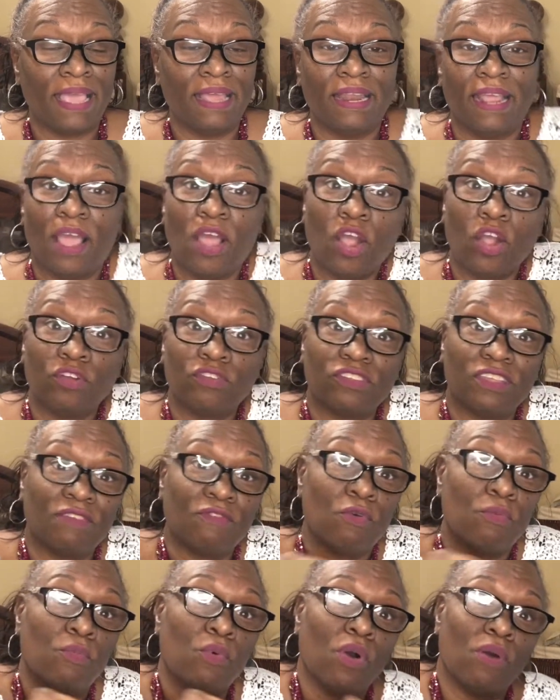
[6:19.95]
and it hurts
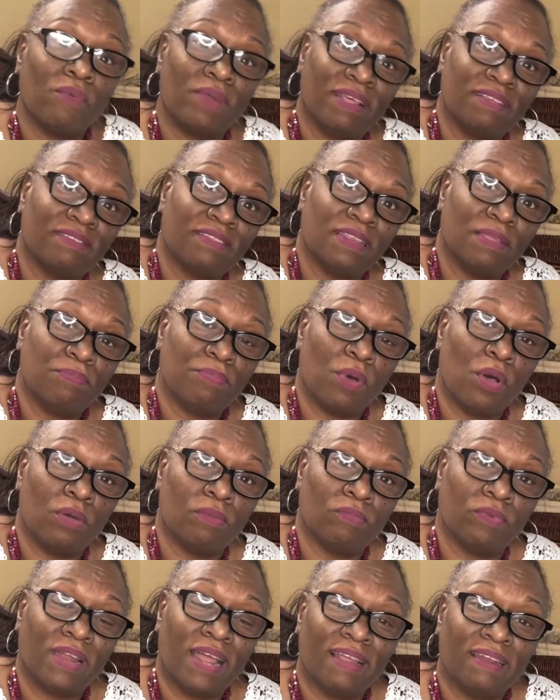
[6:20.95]
even more when I sleep
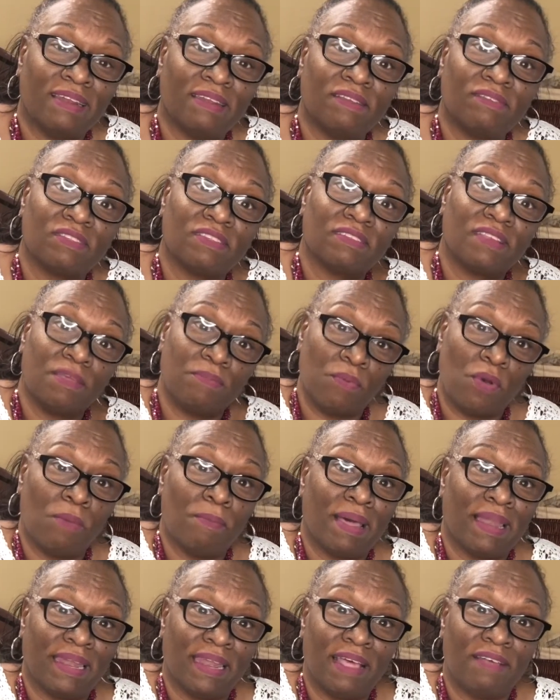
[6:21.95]
on when I sleep
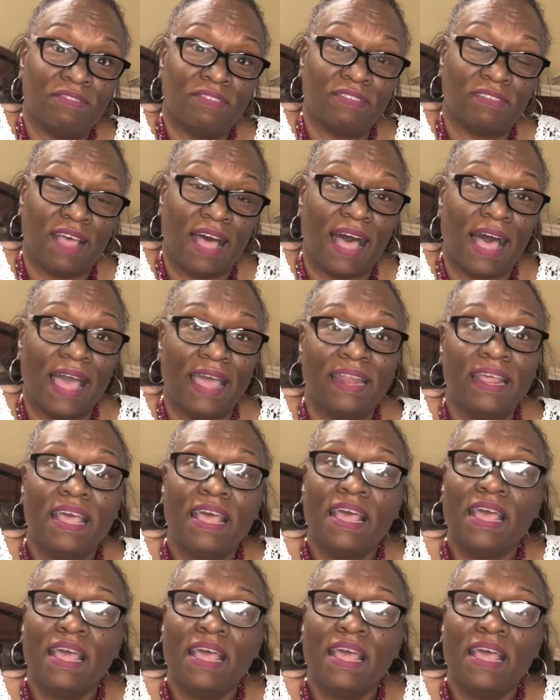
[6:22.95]
on my left side,